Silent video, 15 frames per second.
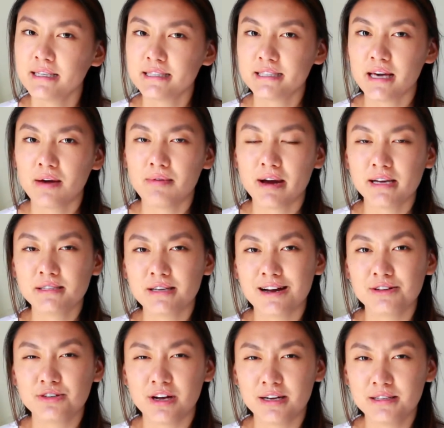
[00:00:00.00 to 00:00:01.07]
DIYs.
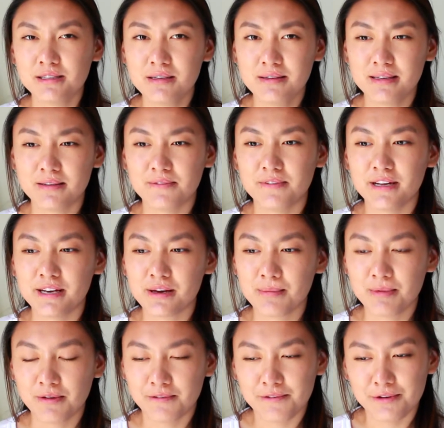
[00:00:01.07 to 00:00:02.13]
I tried to do this video
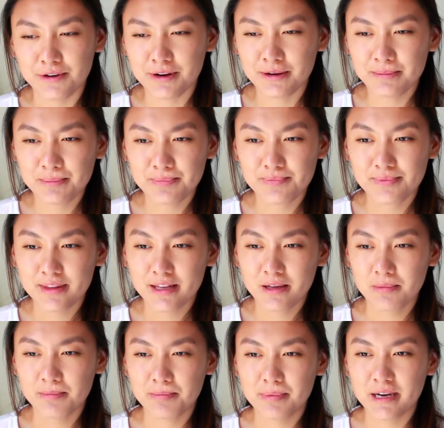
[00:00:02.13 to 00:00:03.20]
before,
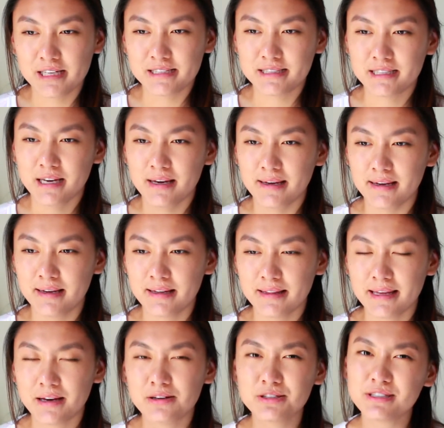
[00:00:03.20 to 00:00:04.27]
but
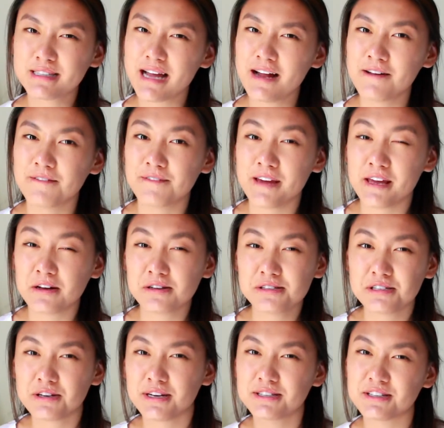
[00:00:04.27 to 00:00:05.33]
they all just kind of failed,
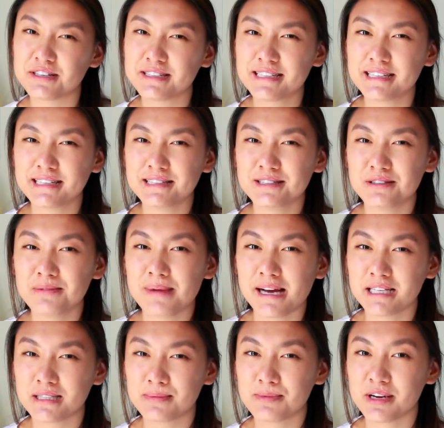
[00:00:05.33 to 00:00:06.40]
so I turned it into my
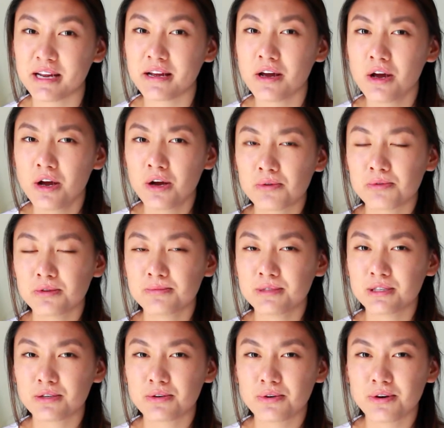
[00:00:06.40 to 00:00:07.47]
spring room
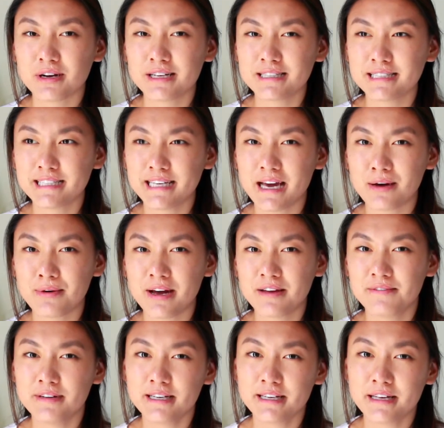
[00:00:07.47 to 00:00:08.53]
decor DIY
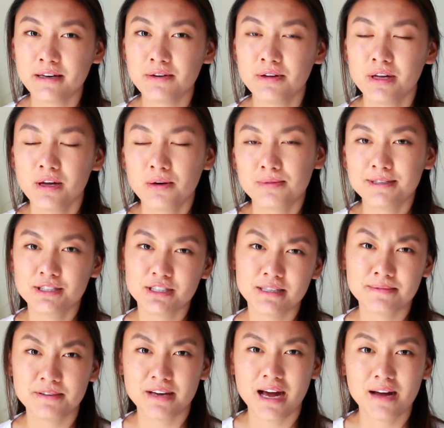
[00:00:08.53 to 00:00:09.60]
video, which
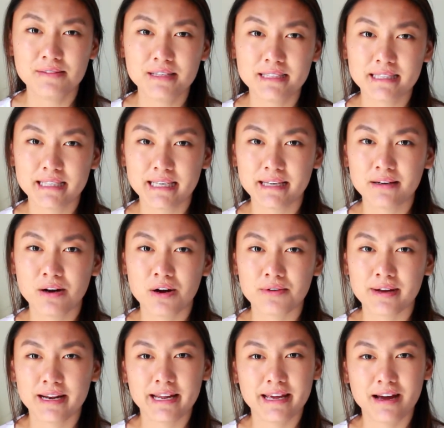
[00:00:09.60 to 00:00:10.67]
if you haven't seen
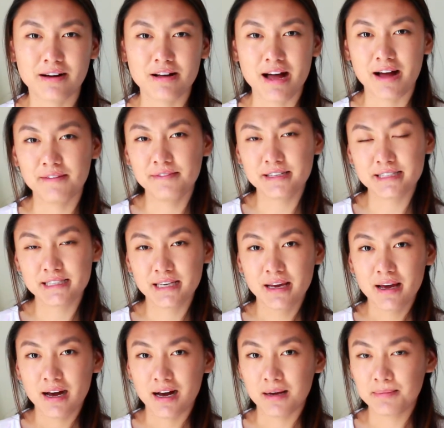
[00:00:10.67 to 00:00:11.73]
already, I'll have it
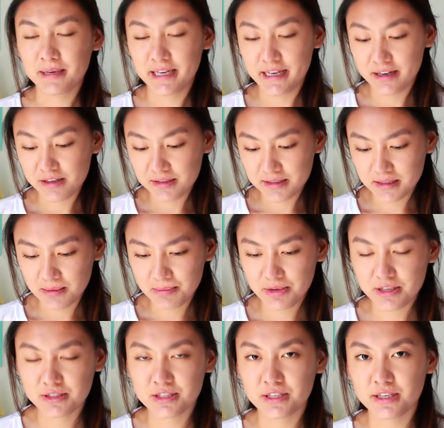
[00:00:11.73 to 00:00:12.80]
up here
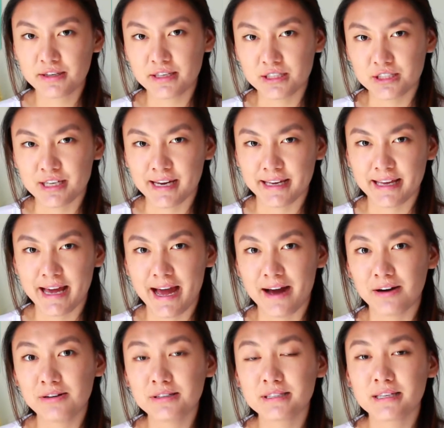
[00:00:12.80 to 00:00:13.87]
somewhere so you can check it
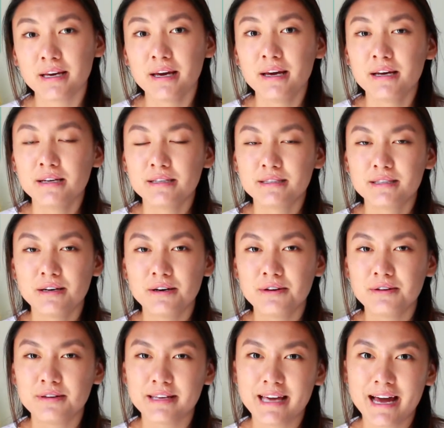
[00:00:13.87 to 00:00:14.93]
out.
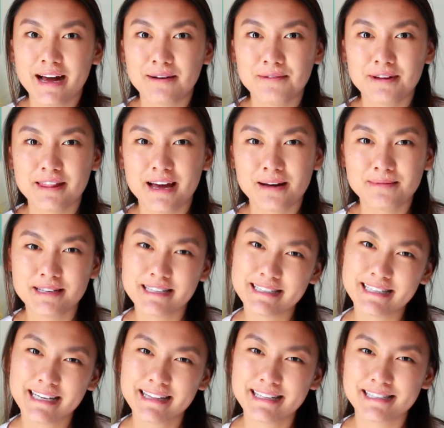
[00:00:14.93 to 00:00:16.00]
So yeah, with that being
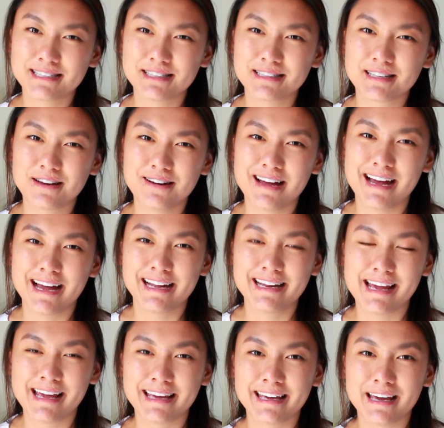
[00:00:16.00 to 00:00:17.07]
said, let's just go ahead
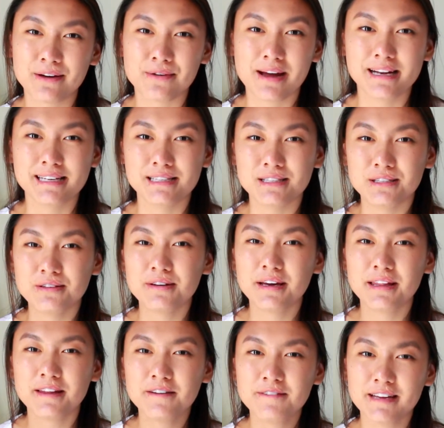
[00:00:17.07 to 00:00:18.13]
and get right into
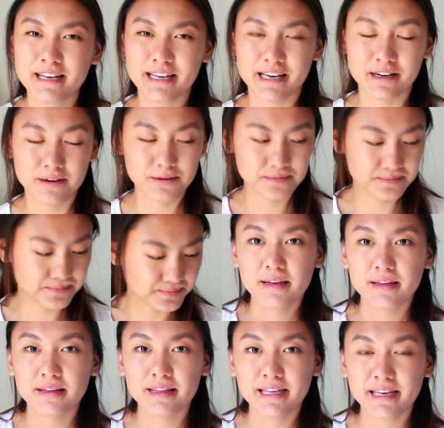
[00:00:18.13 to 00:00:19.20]
the video.
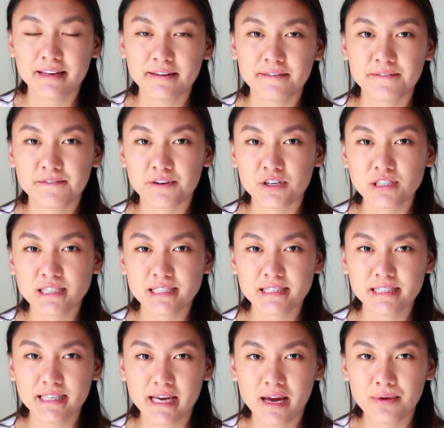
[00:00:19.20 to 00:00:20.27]
The first
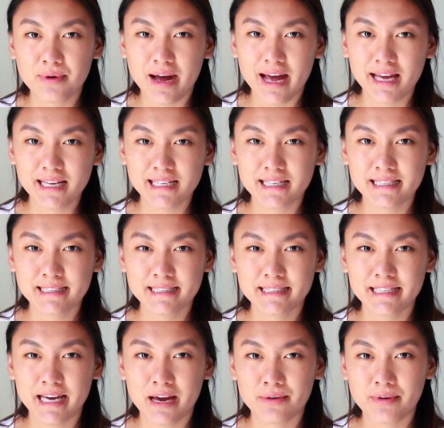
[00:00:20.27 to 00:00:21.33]
DIY is
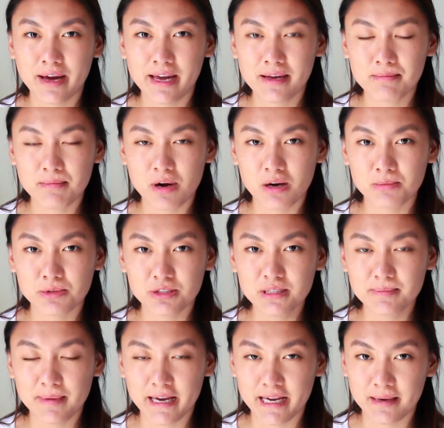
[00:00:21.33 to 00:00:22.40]
DIY
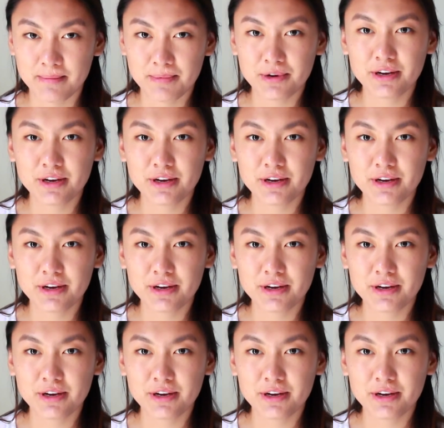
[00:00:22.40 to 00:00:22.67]
marbled paper,